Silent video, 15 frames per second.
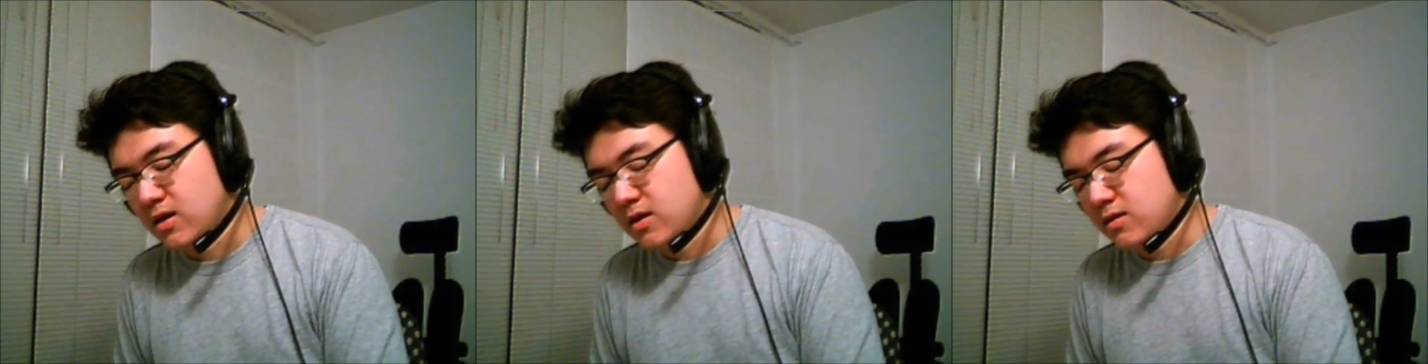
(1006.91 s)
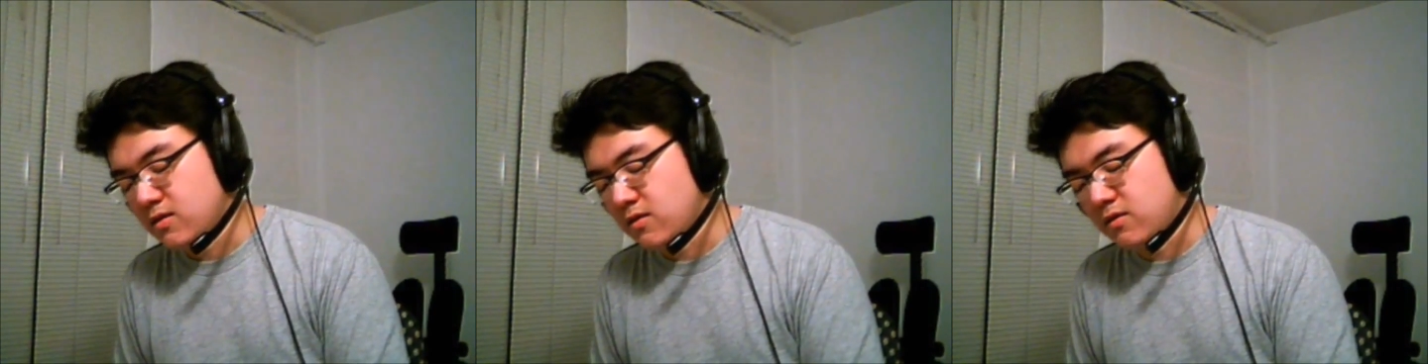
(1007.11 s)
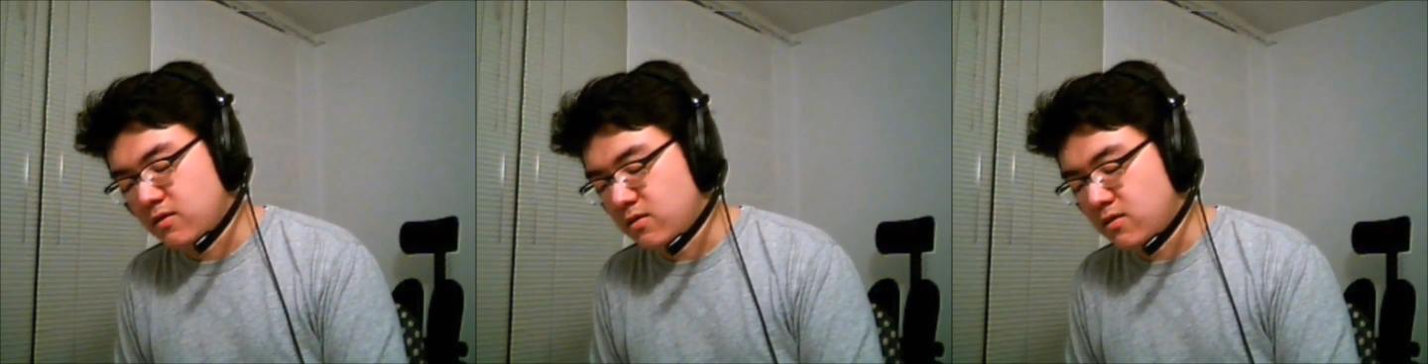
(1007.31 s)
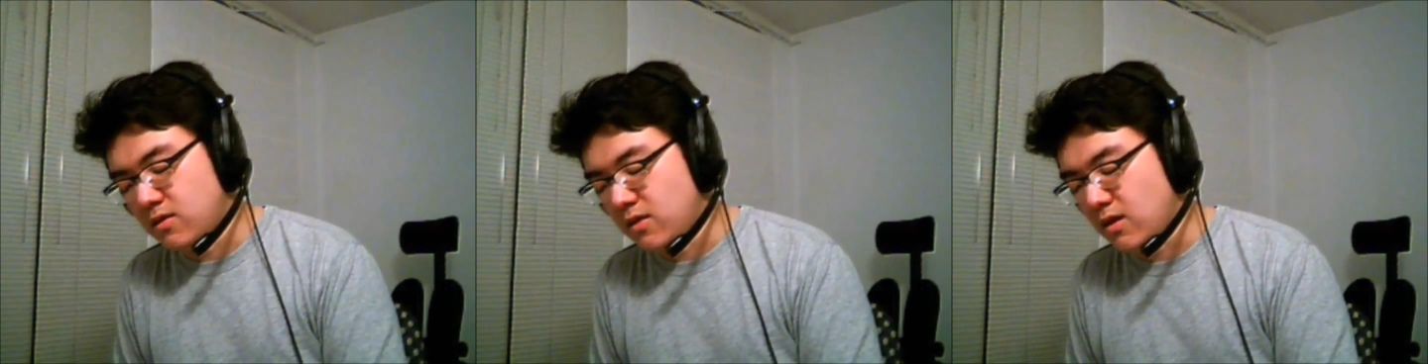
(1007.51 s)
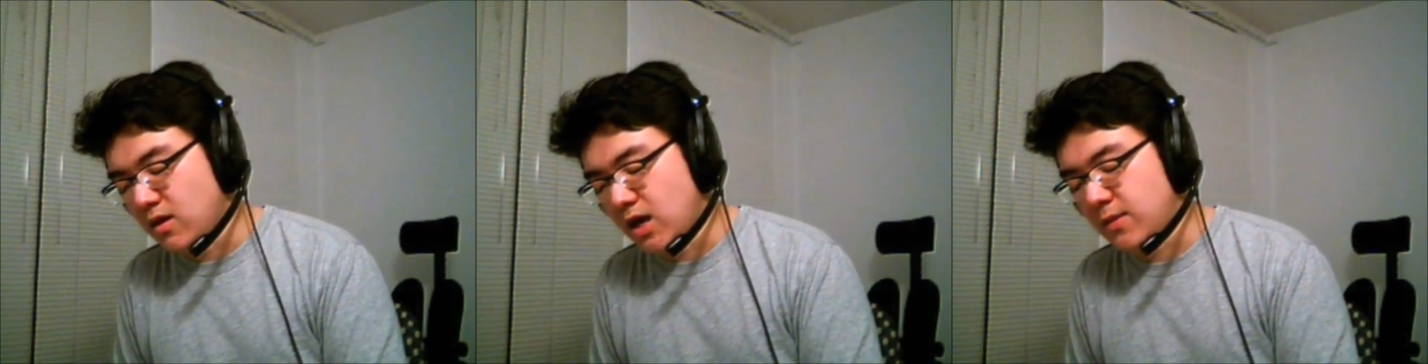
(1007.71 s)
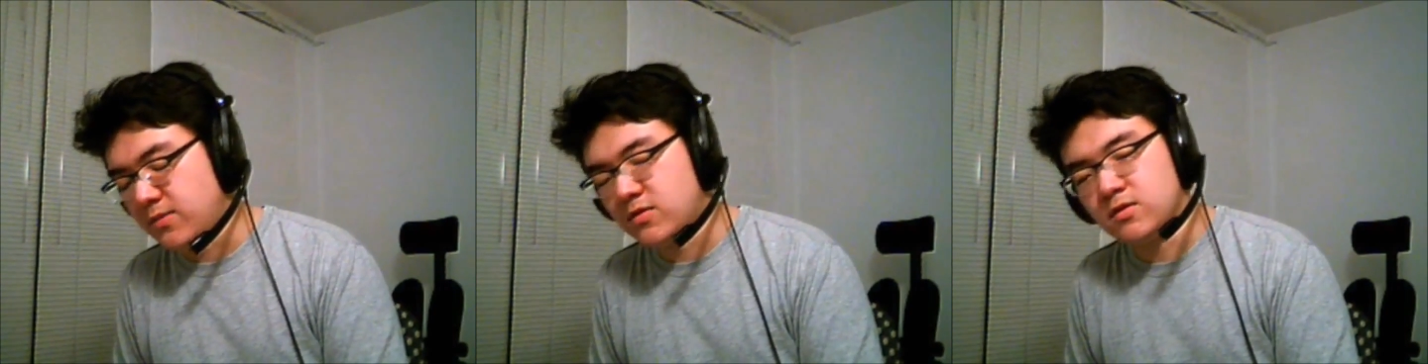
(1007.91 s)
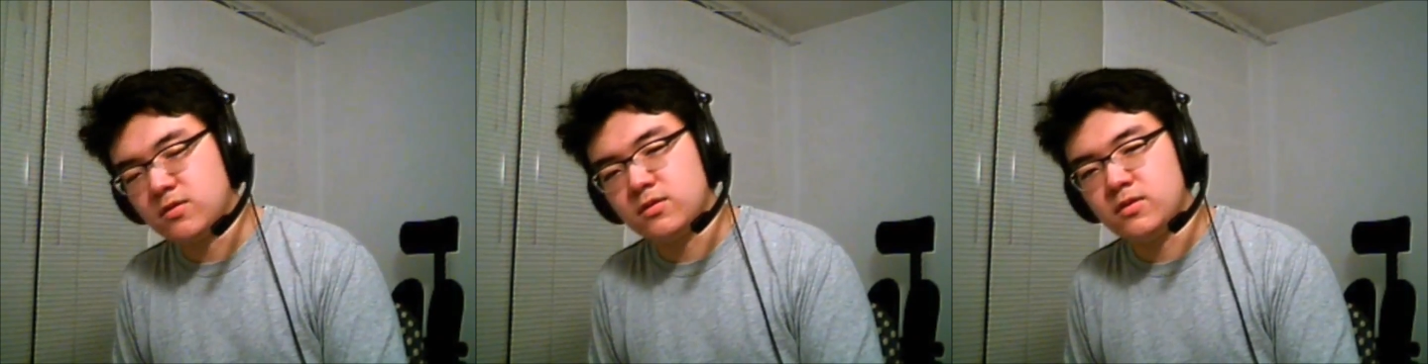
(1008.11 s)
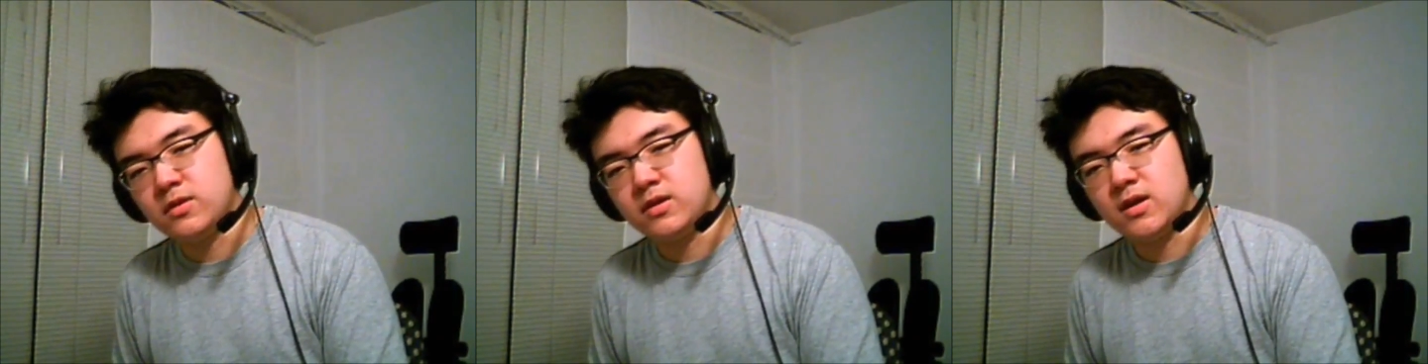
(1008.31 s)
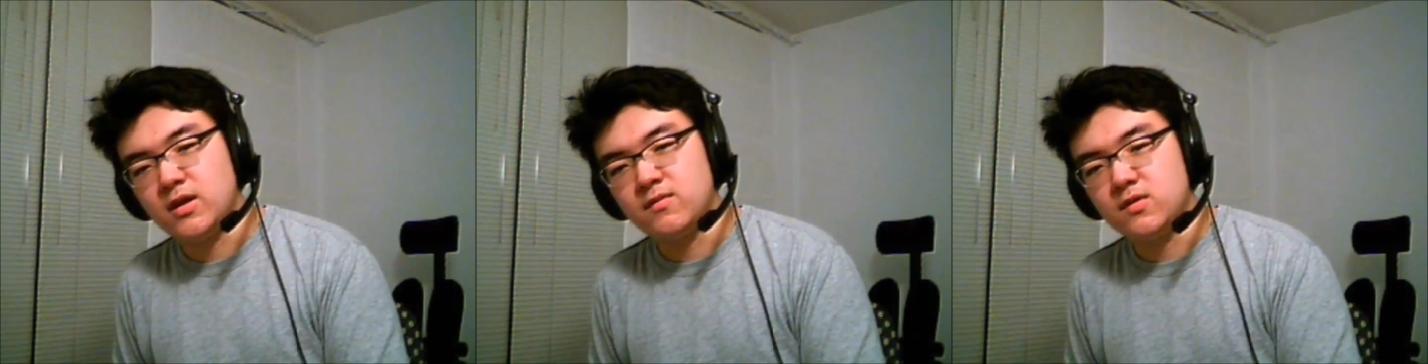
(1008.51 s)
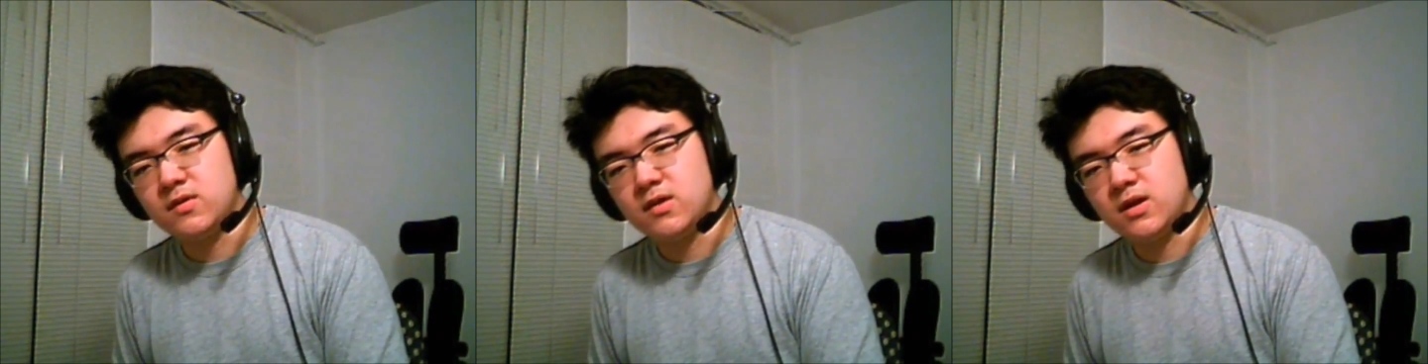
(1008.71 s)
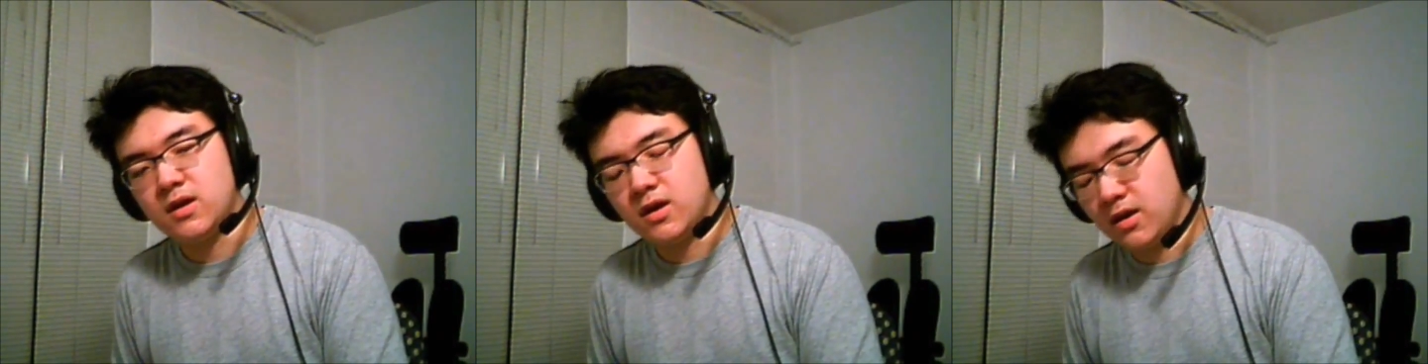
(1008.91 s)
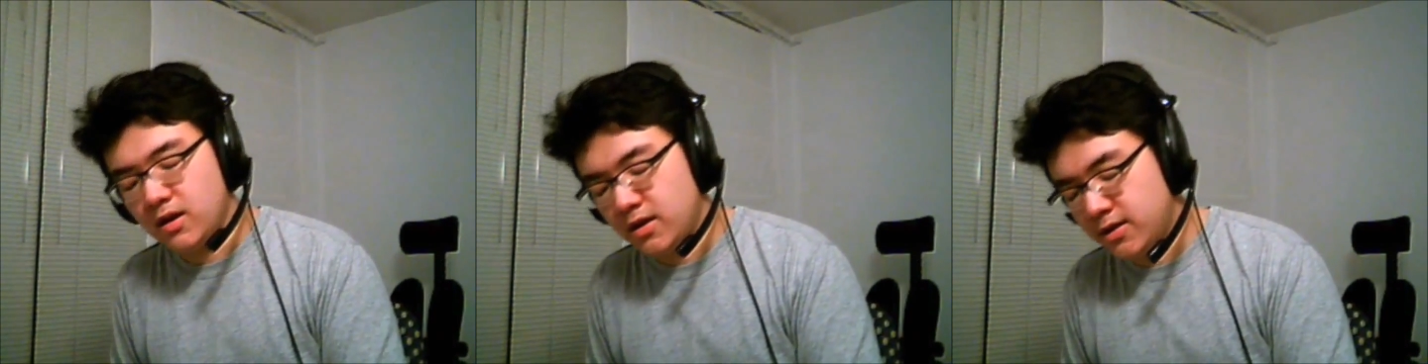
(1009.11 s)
Just absolutely devastating.